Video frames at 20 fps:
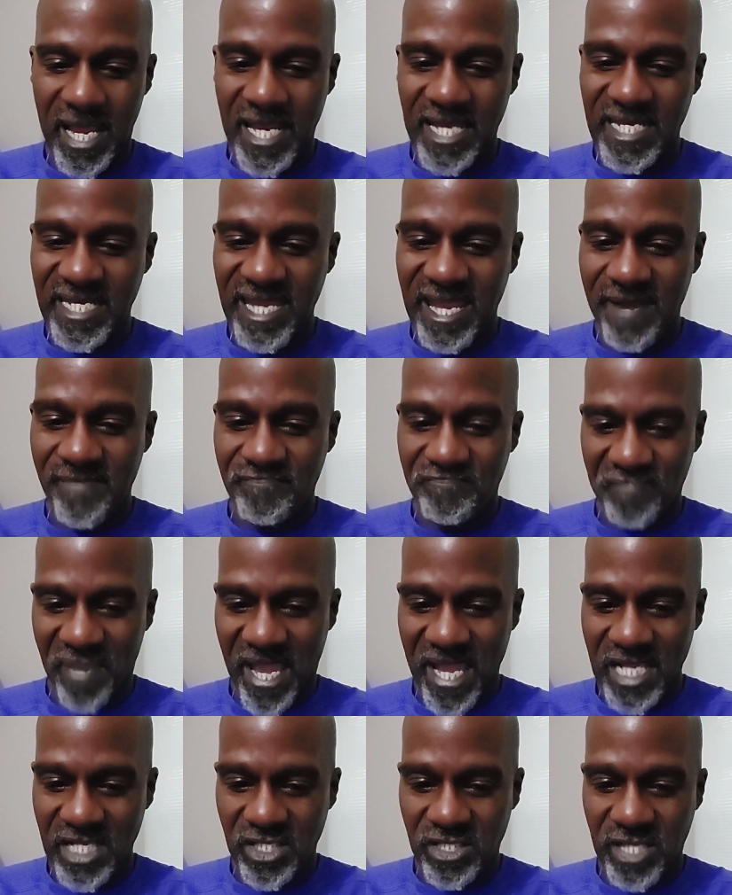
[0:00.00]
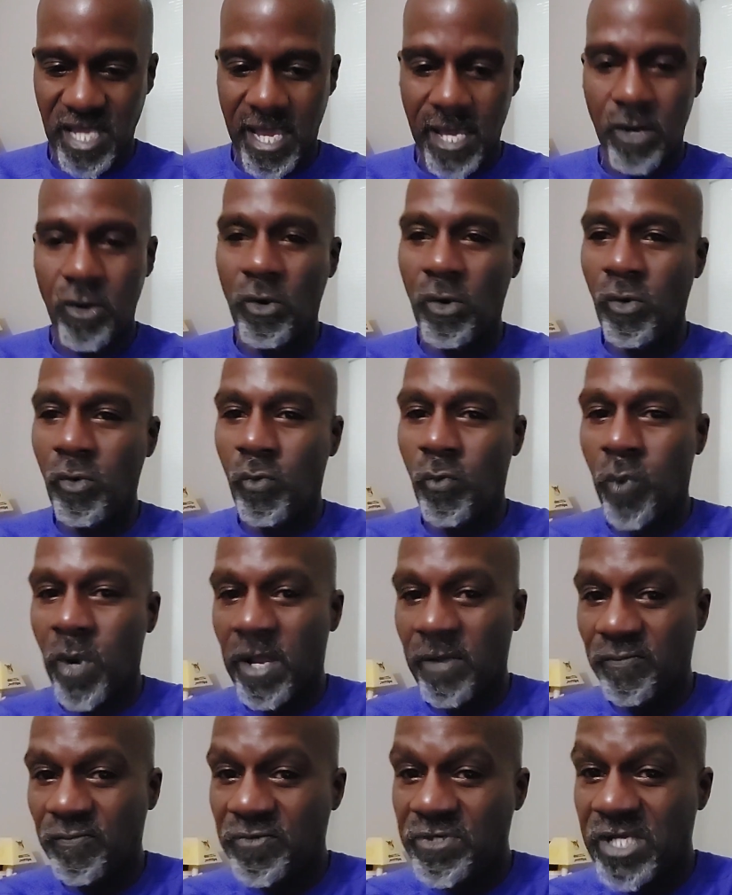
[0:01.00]
and then paste that
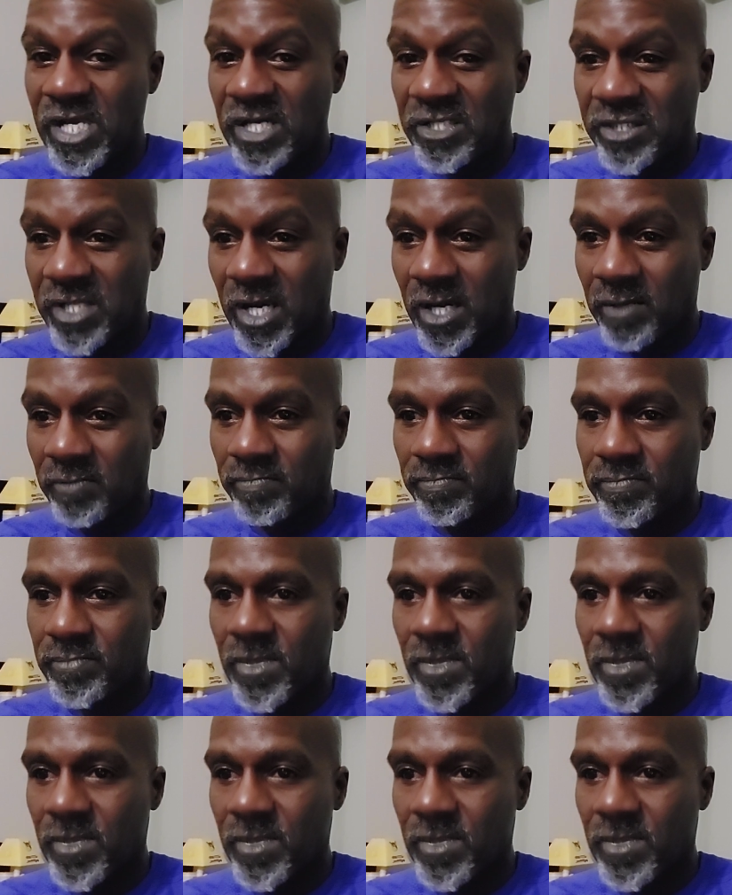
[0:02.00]
with your thumb.